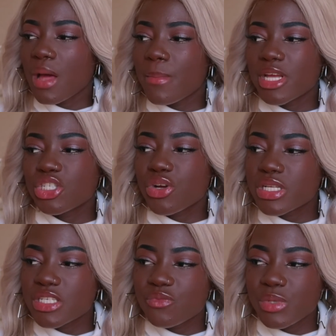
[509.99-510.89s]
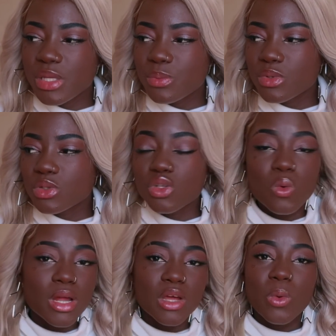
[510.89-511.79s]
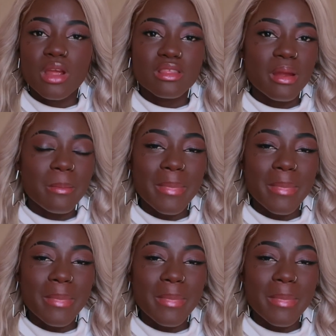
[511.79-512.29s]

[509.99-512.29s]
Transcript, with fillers: a majority of people don't want to wear their